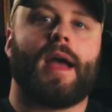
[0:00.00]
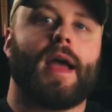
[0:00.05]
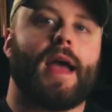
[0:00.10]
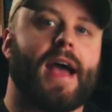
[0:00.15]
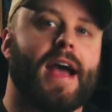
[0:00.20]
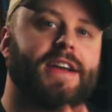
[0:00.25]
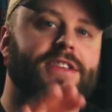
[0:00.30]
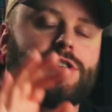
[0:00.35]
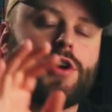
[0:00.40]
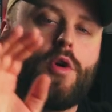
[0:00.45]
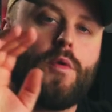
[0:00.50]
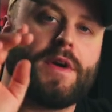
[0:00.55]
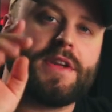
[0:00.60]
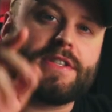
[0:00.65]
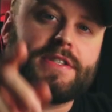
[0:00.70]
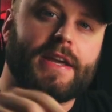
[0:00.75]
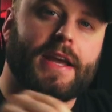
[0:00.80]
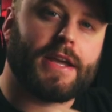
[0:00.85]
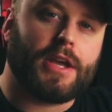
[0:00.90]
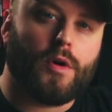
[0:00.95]
As always,
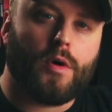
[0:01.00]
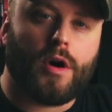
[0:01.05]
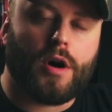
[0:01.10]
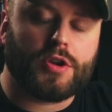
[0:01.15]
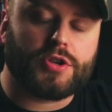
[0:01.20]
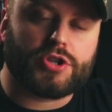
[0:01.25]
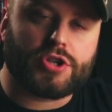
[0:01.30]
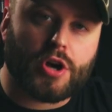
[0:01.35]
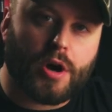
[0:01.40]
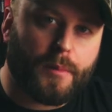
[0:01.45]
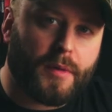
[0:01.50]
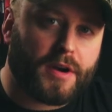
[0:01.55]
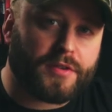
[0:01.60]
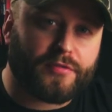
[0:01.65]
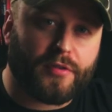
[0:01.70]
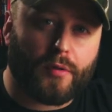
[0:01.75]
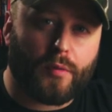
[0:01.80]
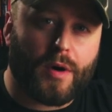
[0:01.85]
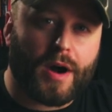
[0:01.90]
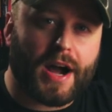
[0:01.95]
thank you all so much
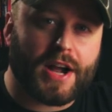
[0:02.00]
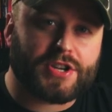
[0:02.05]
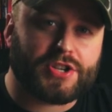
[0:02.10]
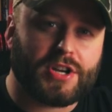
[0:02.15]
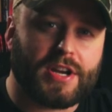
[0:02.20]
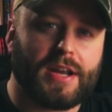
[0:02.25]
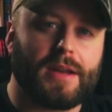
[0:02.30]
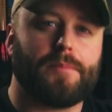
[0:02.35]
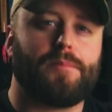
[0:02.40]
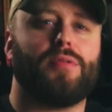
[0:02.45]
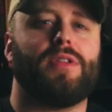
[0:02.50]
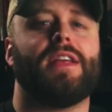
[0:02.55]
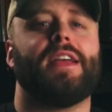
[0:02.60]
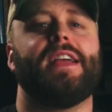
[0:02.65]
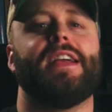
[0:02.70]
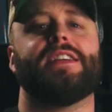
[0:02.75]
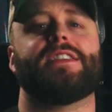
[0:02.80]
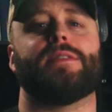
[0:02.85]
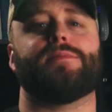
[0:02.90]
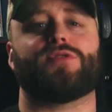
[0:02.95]
for watching.
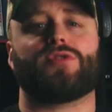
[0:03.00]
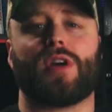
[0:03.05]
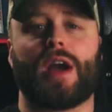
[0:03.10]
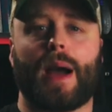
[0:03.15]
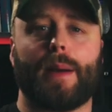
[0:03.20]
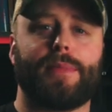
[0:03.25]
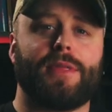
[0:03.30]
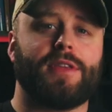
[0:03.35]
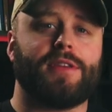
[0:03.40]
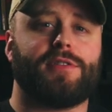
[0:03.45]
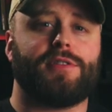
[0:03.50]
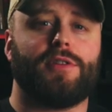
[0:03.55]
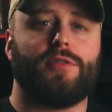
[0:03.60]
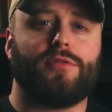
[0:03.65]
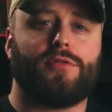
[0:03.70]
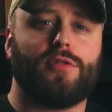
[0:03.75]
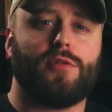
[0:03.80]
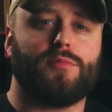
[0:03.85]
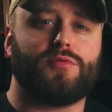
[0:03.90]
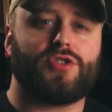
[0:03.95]
Please subscribe to this
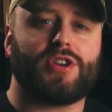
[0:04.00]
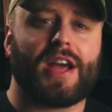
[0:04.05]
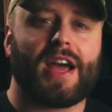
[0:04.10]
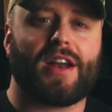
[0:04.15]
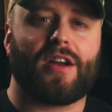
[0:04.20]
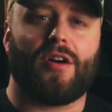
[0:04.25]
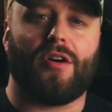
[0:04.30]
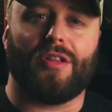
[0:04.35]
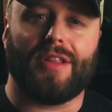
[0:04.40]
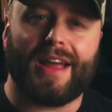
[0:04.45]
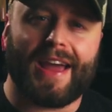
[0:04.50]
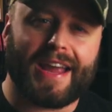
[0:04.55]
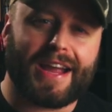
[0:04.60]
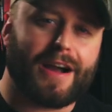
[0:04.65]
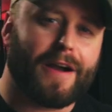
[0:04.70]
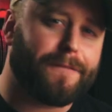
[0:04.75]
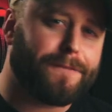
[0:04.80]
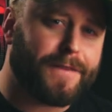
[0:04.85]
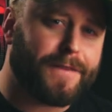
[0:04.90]
YouTube channel, like our